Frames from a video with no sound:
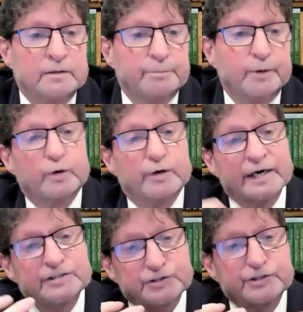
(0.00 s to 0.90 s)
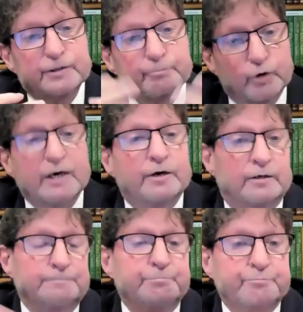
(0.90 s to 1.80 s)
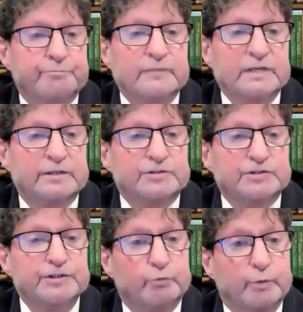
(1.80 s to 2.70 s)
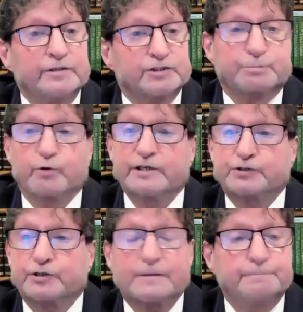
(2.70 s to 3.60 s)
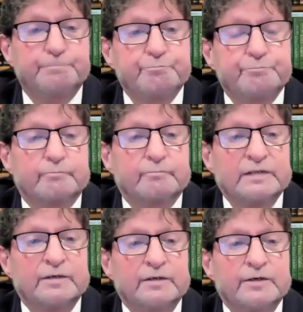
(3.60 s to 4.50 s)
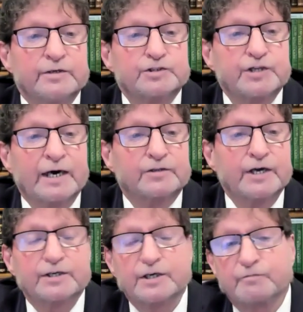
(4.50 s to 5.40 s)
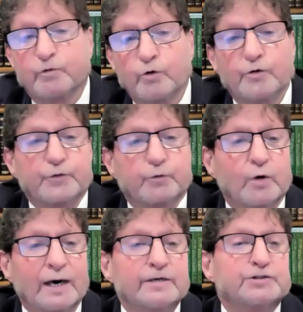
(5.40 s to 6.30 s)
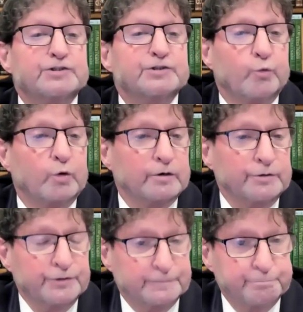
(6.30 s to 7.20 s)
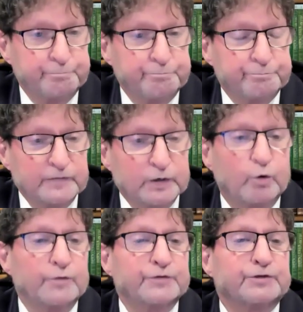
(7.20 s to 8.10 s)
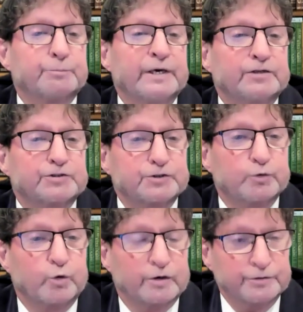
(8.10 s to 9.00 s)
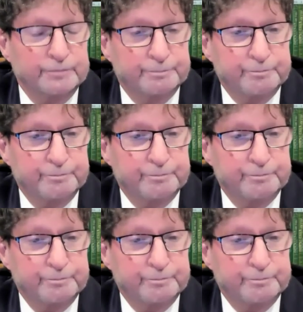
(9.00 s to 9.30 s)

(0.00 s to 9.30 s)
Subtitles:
But where I see a bracha, and I see great inspiration, is that they can have all the riots in the world, all the demands in the world.